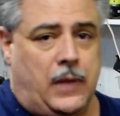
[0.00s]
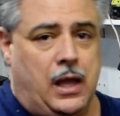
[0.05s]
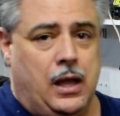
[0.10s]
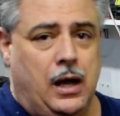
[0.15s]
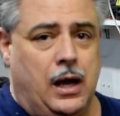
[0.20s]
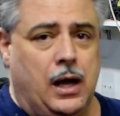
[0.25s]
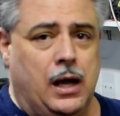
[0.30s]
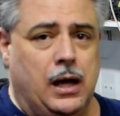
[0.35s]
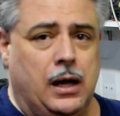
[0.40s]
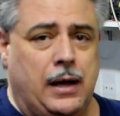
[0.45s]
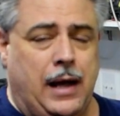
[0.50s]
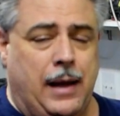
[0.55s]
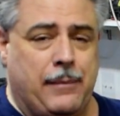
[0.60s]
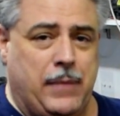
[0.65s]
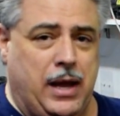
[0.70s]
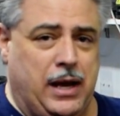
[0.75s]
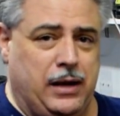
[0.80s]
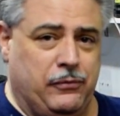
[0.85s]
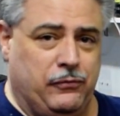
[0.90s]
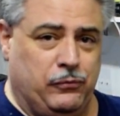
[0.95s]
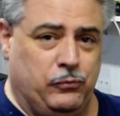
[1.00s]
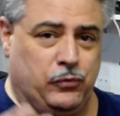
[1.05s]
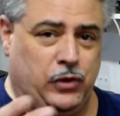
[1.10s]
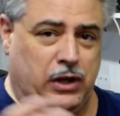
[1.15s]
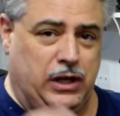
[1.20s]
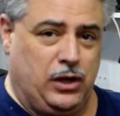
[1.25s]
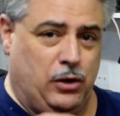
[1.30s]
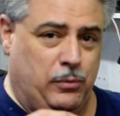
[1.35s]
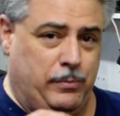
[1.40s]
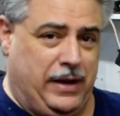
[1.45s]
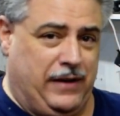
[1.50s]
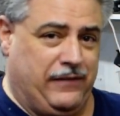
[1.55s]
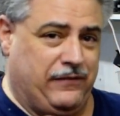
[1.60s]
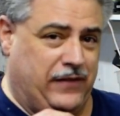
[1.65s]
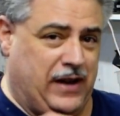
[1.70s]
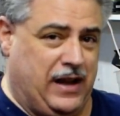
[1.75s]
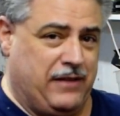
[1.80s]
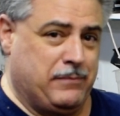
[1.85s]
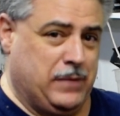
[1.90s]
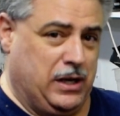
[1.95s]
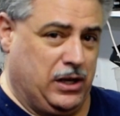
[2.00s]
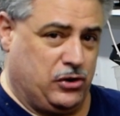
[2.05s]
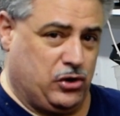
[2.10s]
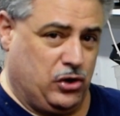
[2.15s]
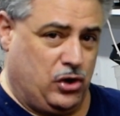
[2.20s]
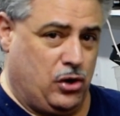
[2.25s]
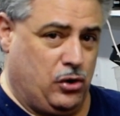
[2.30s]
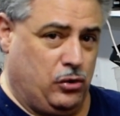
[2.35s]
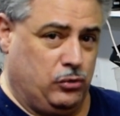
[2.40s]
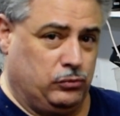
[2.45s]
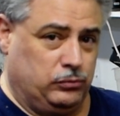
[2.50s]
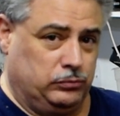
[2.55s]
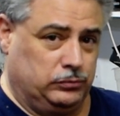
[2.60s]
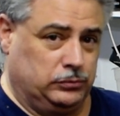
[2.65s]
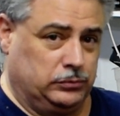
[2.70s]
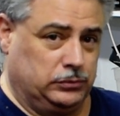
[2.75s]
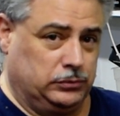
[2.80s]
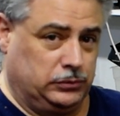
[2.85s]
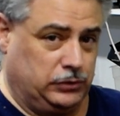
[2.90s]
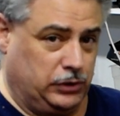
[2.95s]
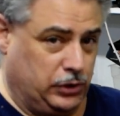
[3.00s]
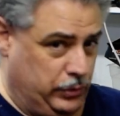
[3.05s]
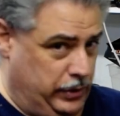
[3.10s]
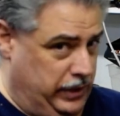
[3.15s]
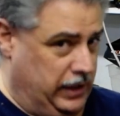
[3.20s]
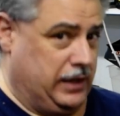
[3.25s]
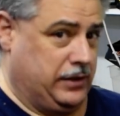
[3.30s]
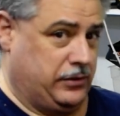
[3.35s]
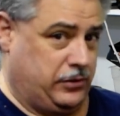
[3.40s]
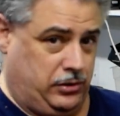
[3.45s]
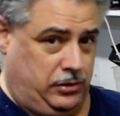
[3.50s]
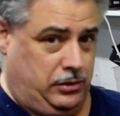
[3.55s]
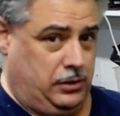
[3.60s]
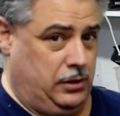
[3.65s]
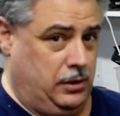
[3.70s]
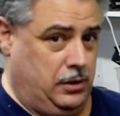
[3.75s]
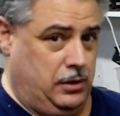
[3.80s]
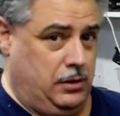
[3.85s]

I made a video about 5 minutes ago doing this,